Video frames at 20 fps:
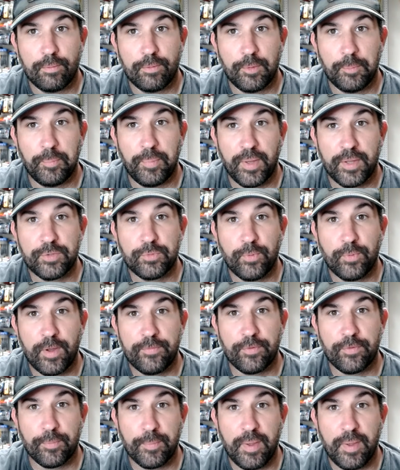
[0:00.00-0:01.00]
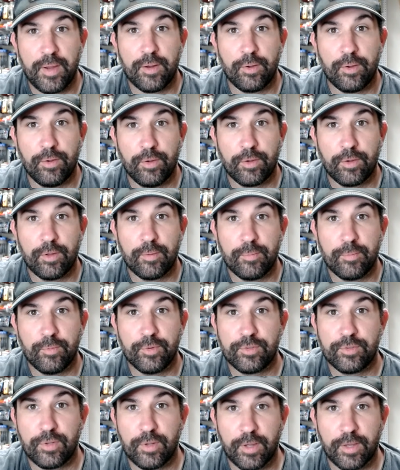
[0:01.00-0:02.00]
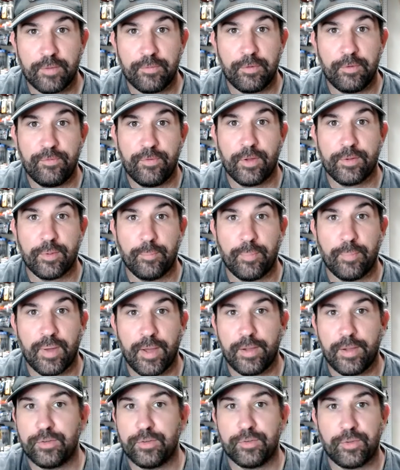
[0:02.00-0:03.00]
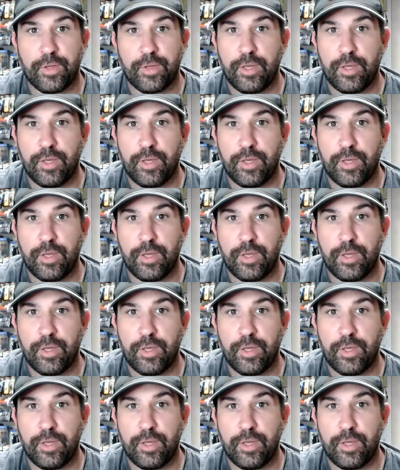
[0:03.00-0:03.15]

the best way for me to hook them was to, like if you felt a bite, just